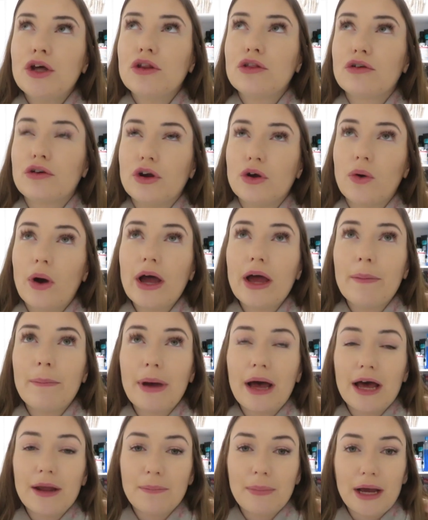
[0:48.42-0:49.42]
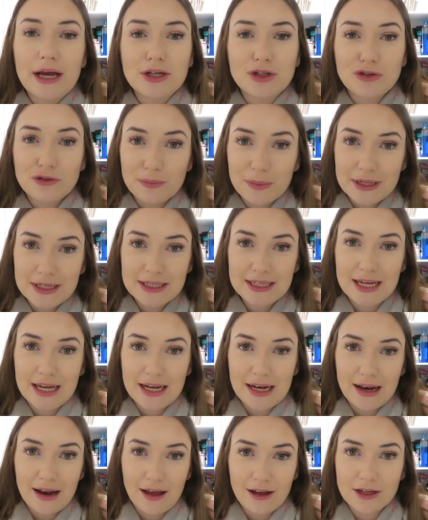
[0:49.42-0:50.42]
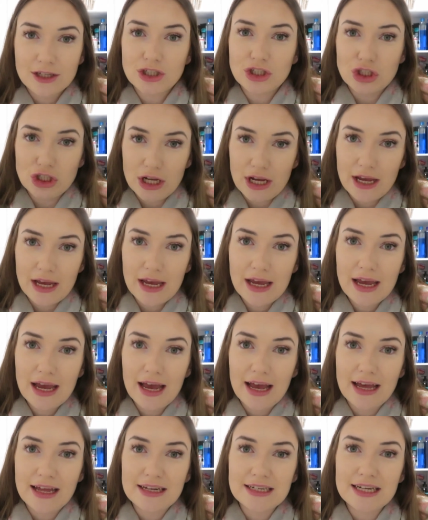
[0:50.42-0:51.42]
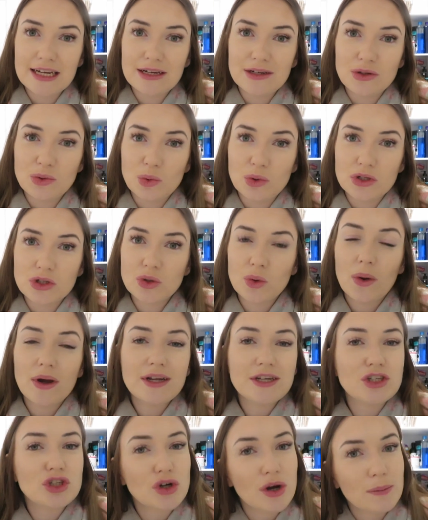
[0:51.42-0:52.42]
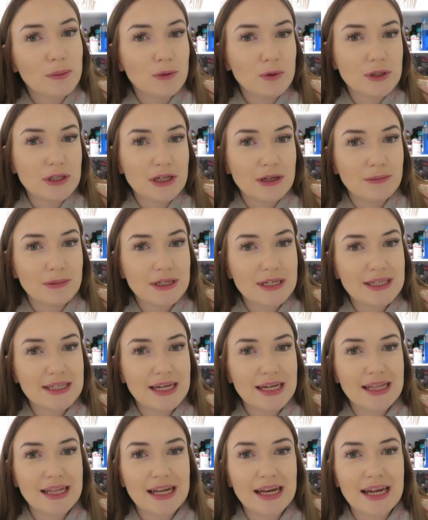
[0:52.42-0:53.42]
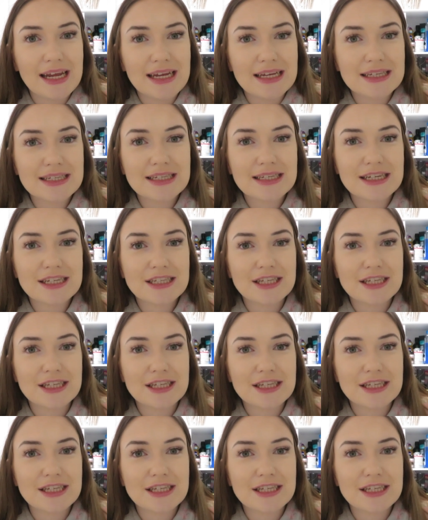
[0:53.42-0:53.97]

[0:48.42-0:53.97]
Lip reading: through quite a bad patch of my skin last year and it was quite troublesome to say the least.